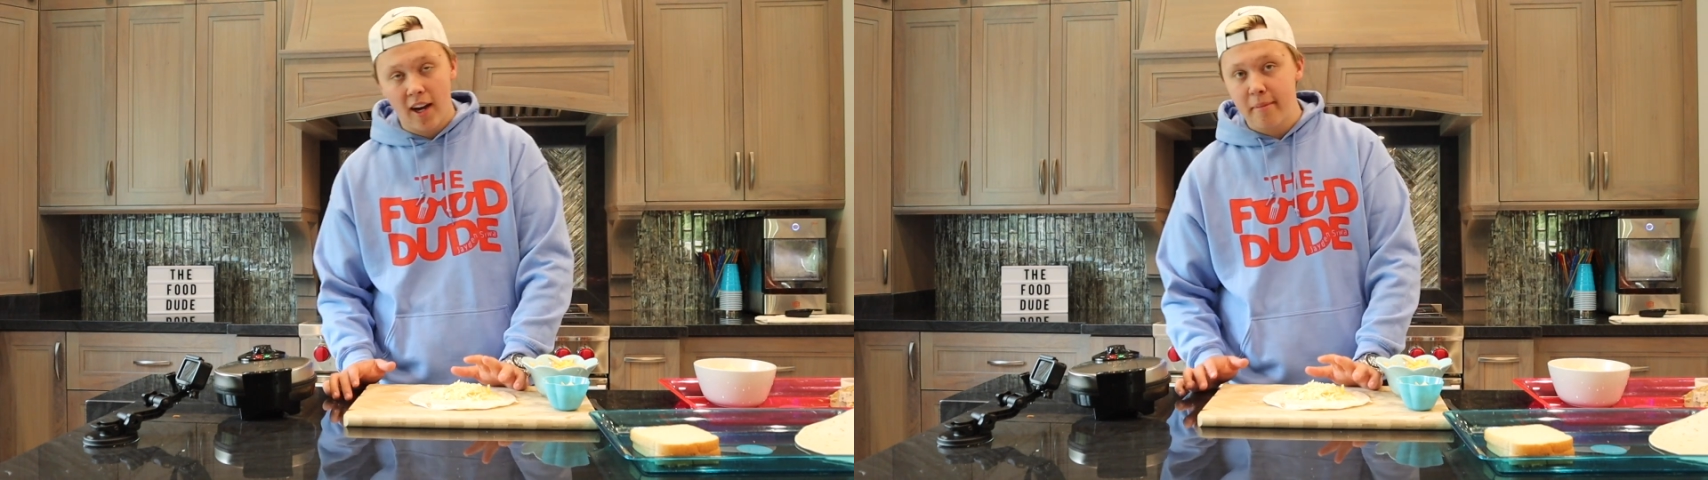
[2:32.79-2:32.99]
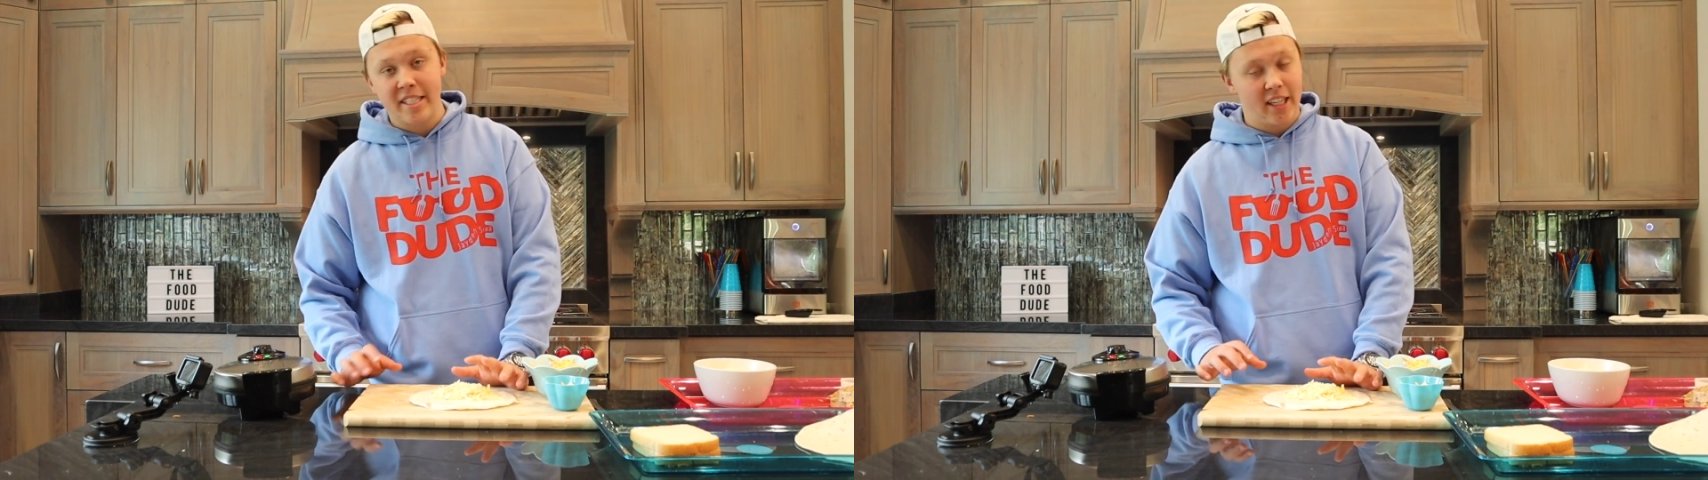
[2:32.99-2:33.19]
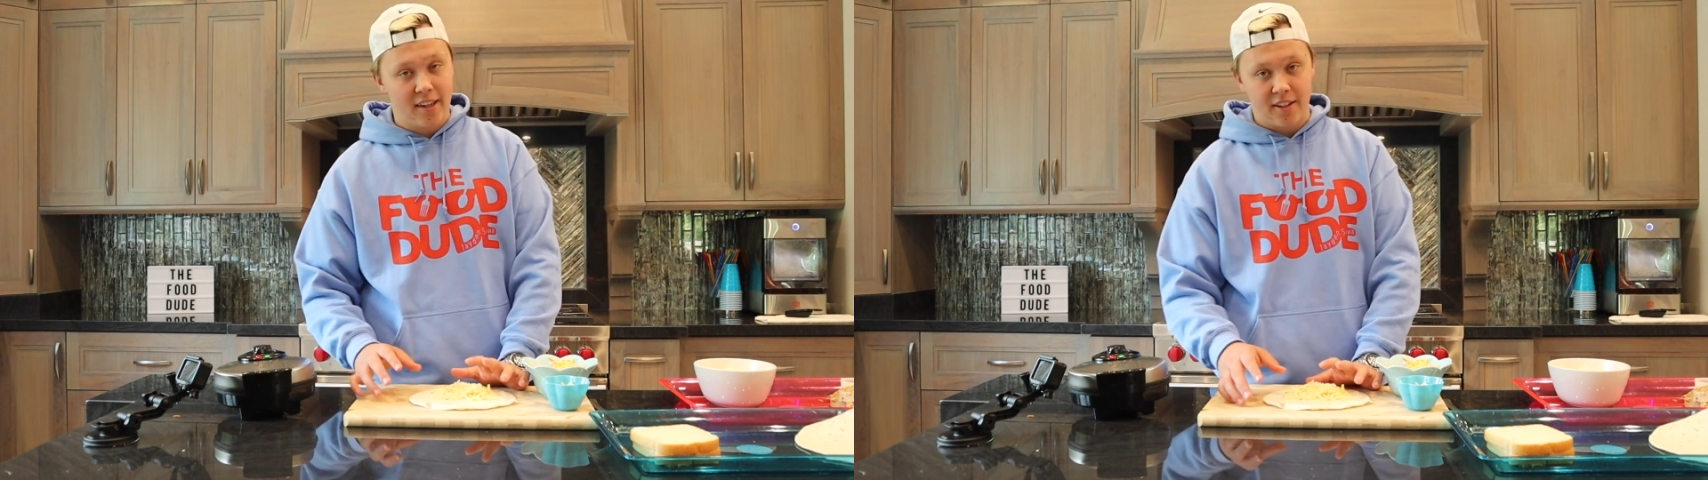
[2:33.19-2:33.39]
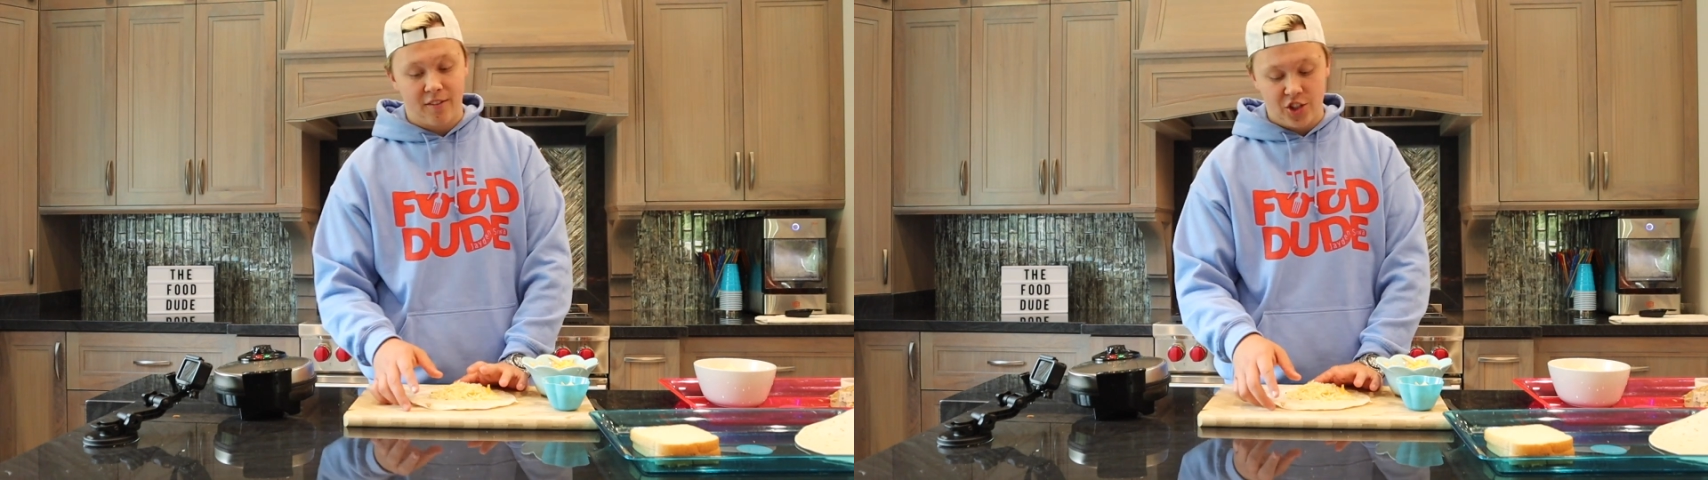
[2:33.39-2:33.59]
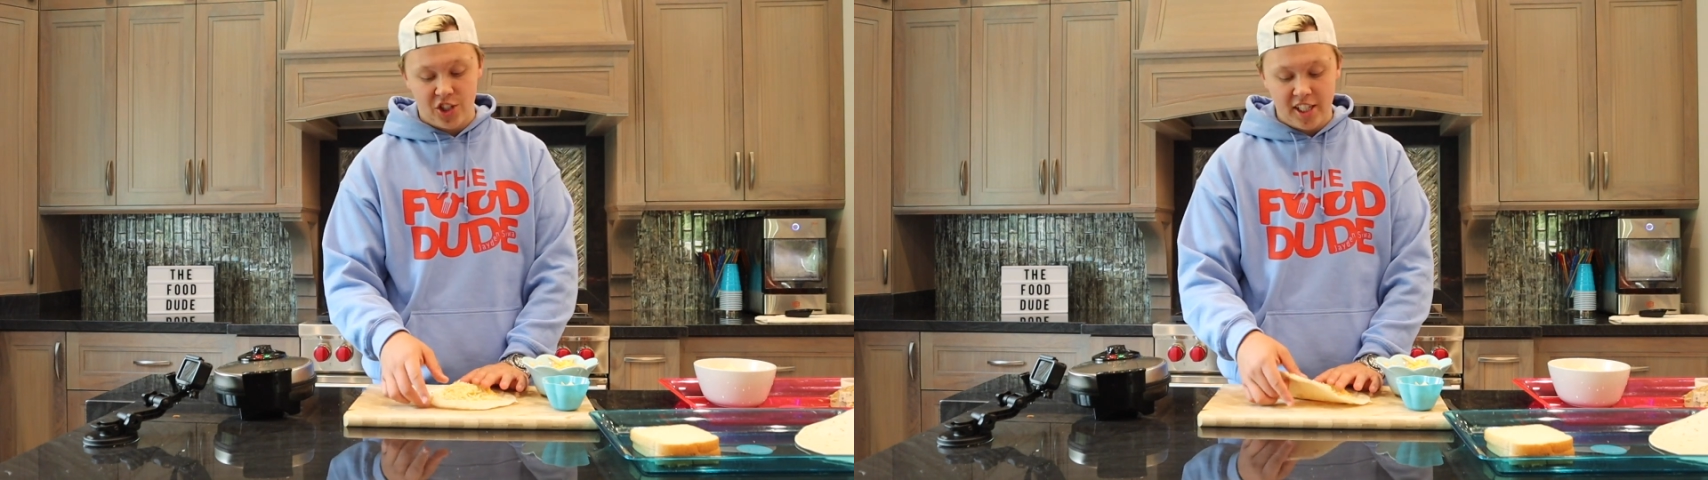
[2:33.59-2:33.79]
I'm just electing
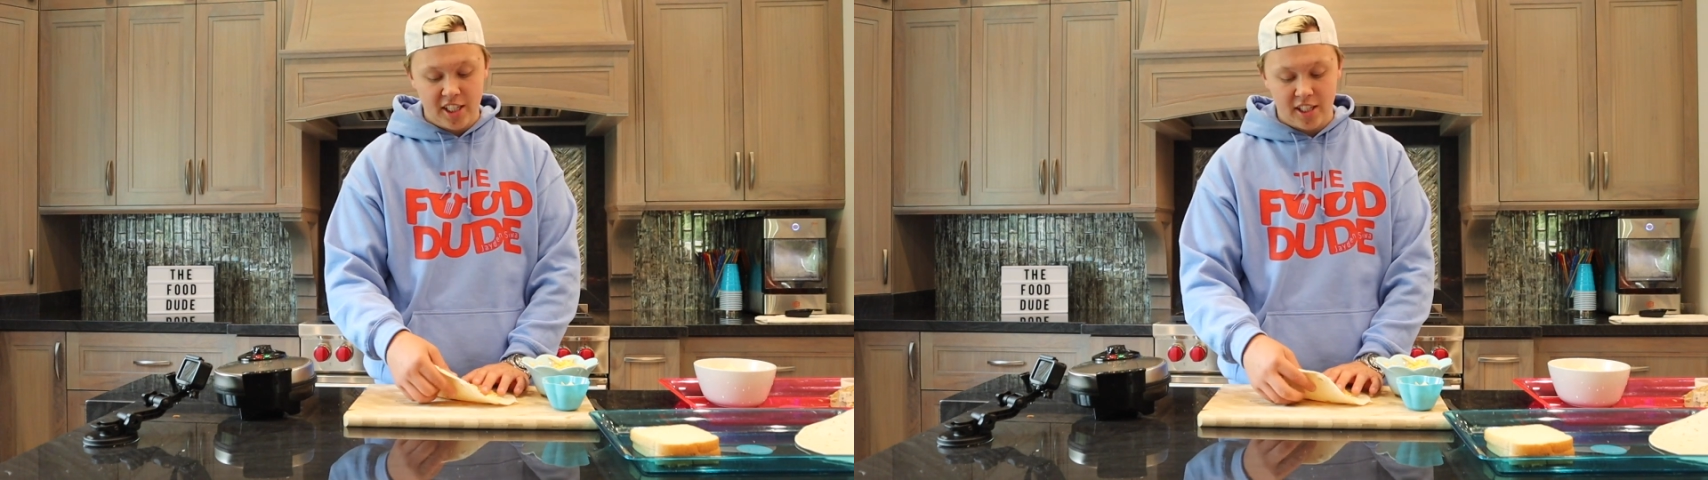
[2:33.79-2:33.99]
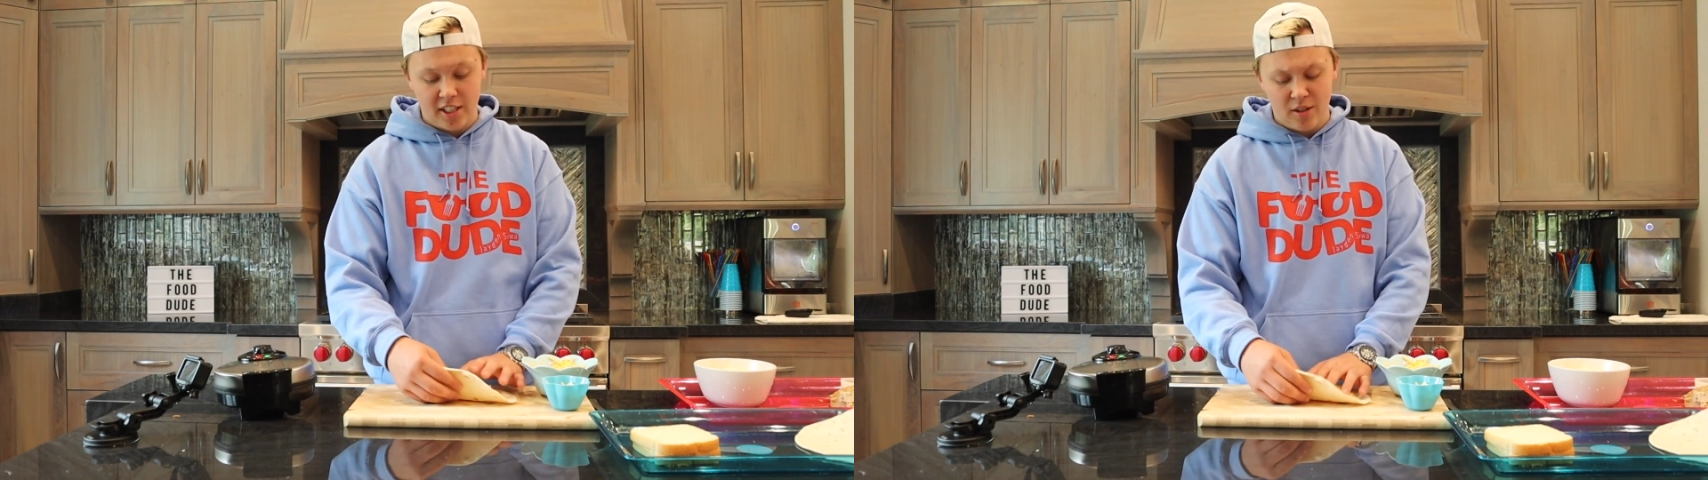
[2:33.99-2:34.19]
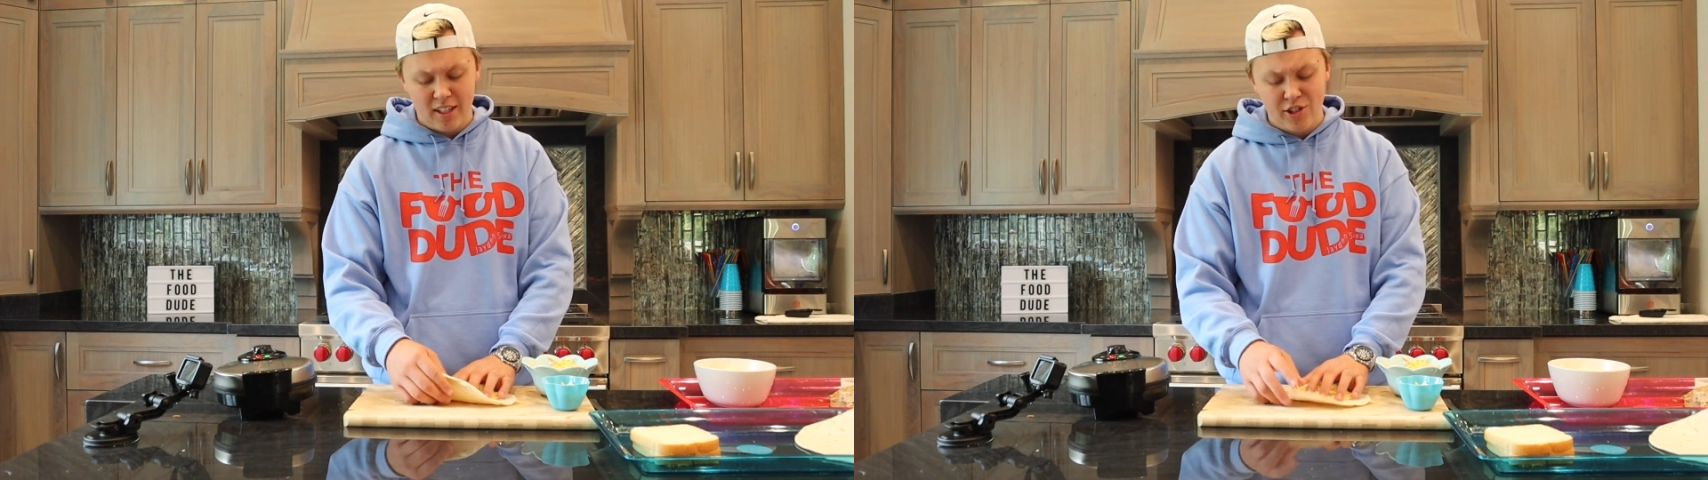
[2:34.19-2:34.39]
for cheese, because you know what,